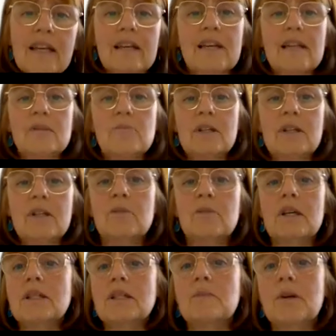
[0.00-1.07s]
I had been a
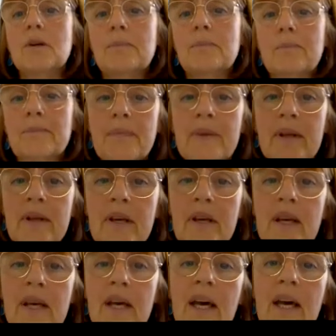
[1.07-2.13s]
better mum.
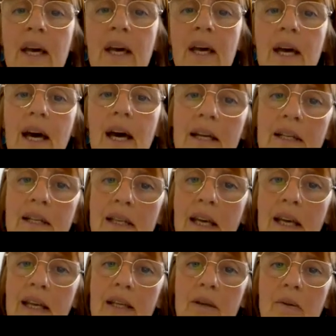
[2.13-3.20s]
And
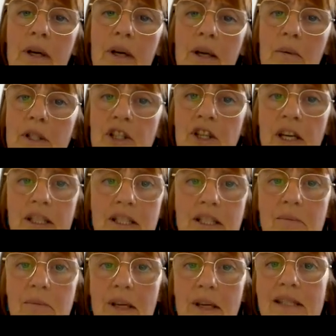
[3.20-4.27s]
in a way, we're trying
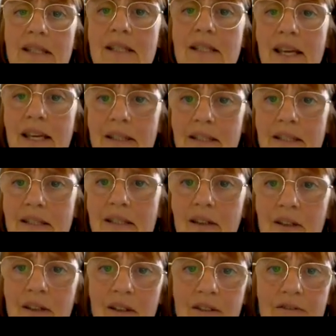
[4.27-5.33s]
to make sense
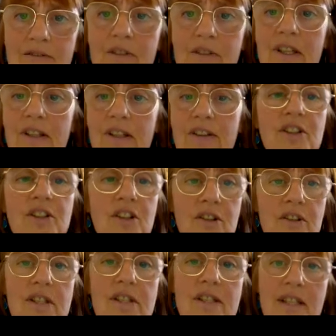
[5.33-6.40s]
of the
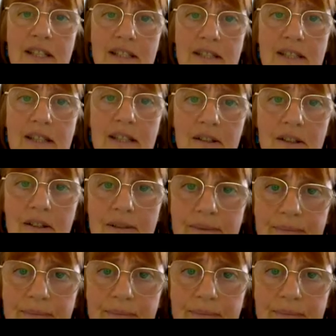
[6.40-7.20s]
nonsensical.